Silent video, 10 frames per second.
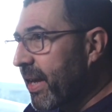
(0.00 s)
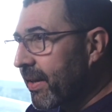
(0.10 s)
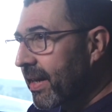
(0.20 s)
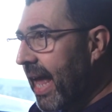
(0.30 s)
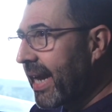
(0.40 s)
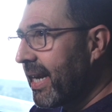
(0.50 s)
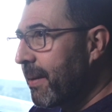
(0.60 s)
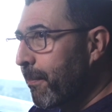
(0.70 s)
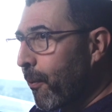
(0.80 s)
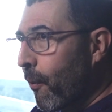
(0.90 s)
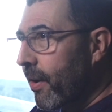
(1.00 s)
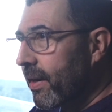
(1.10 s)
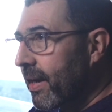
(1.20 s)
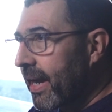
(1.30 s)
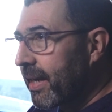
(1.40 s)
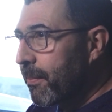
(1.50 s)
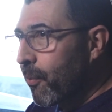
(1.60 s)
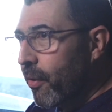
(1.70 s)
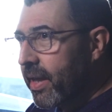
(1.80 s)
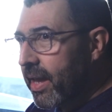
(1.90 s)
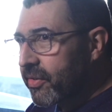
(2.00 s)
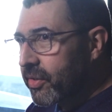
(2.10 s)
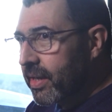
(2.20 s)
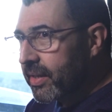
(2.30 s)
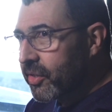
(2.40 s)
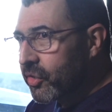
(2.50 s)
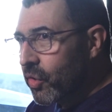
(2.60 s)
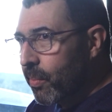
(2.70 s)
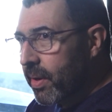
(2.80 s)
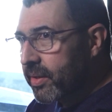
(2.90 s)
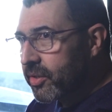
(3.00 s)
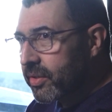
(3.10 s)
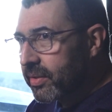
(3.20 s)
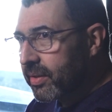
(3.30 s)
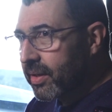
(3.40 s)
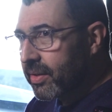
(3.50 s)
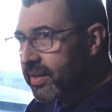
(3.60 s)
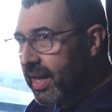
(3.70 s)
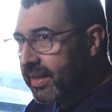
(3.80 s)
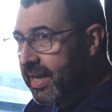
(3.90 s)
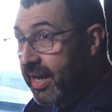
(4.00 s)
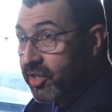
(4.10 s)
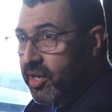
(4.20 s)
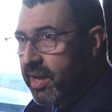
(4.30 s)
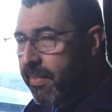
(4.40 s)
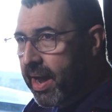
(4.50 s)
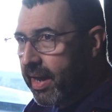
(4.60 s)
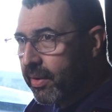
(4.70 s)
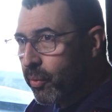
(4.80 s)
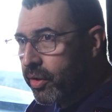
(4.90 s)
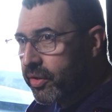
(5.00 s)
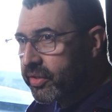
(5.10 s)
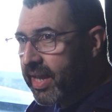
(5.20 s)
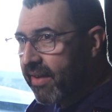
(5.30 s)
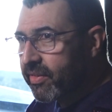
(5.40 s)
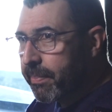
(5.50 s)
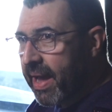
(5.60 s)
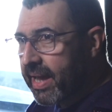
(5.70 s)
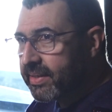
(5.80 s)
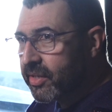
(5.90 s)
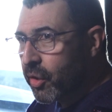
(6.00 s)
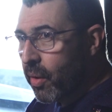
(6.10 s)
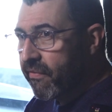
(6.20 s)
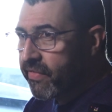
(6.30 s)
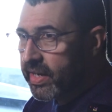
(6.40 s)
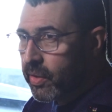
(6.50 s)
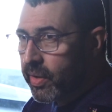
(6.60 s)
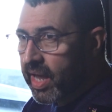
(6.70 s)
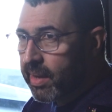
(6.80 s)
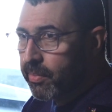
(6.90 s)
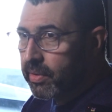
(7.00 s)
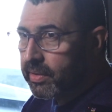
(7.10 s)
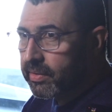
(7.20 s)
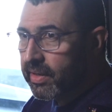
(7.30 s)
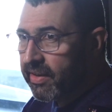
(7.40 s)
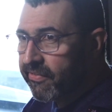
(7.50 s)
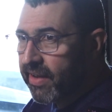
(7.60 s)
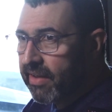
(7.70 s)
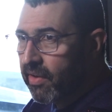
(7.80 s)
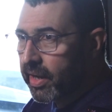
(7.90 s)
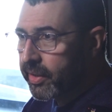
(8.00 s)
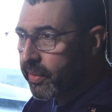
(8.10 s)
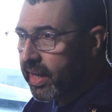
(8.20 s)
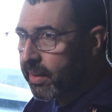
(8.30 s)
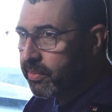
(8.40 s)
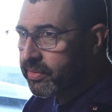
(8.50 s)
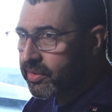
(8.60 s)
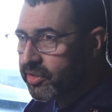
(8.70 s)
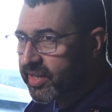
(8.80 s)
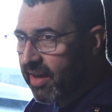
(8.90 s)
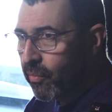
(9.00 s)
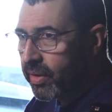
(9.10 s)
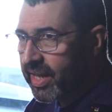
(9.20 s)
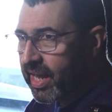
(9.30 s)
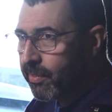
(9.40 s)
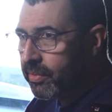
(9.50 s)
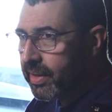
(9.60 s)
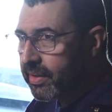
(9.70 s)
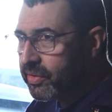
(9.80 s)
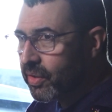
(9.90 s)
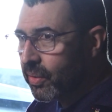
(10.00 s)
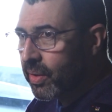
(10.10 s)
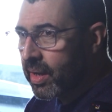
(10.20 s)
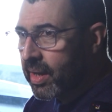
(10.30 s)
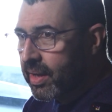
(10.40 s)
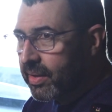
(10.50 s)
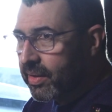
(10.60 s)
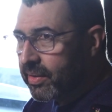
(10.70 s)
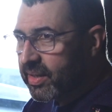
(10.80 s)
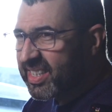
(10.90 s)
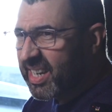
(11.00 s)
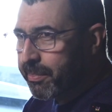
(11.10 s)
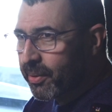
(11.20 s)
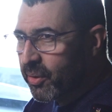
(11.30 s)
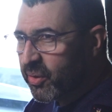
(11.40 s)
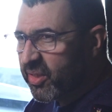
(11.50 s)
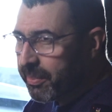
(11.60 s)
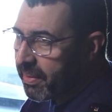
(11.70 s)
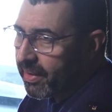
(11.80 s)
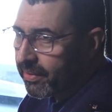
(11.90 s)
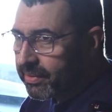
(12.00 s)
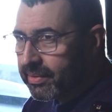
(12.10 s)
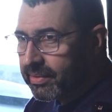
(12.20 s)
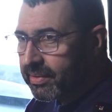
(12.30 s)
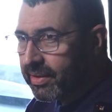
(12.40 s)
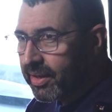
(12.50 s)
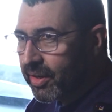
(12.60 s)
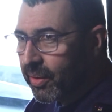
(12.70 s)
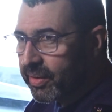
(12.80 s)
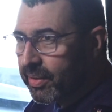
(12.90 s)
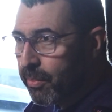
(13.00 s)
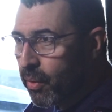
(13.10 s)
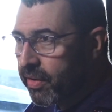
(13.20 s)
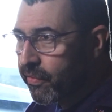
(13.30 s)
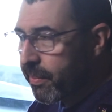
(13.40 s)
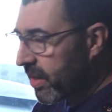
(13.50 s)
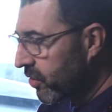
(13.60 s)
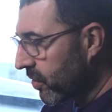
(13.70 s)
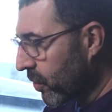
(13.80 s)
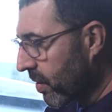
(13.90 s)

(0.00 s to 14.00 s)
I mean, Lightning port gets you so much. It's like the HDMI where you used to have to pass, a video cable and 5 audio cables. You just have 1 cable now. So the simpler, the better. Okay. And the more information you